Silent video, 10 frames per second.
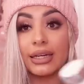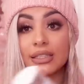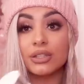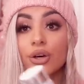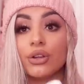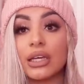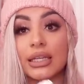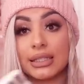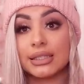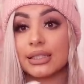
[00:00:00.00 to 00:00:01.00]
Ladies know the
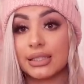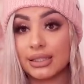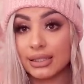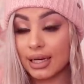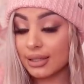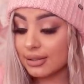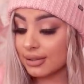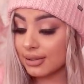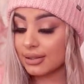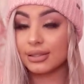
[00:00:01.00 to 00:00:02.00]
key to success
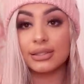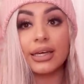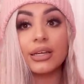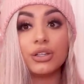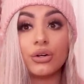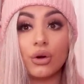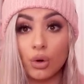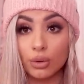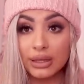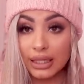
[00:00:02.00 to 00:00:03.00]
is to stay in your
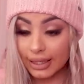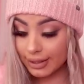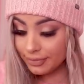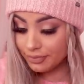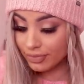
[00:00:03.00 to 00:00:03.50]
own lane,